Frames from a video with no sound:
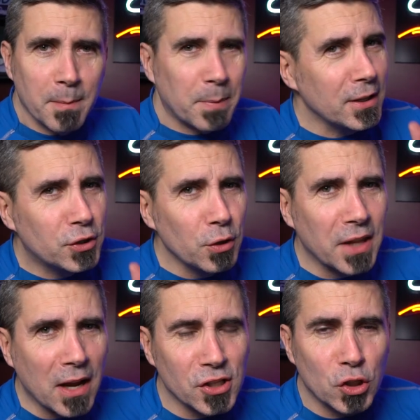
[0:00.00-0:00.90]
But in
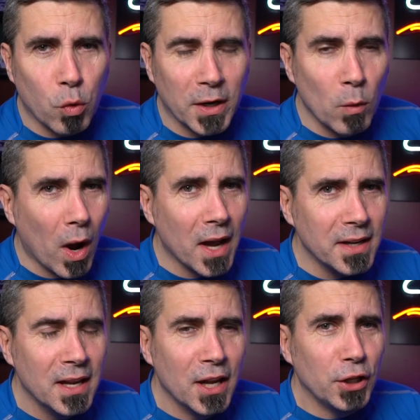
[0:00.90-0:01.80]

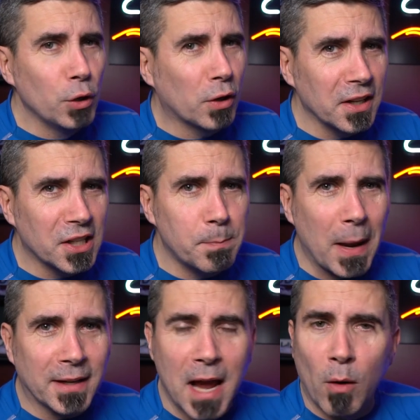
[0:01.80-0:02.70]
2021, you can
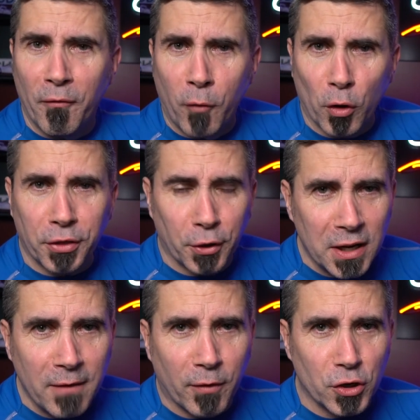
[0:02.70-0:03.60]
expect now a
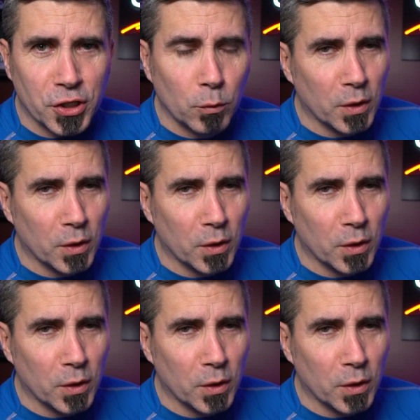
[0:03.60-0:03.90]
430 version,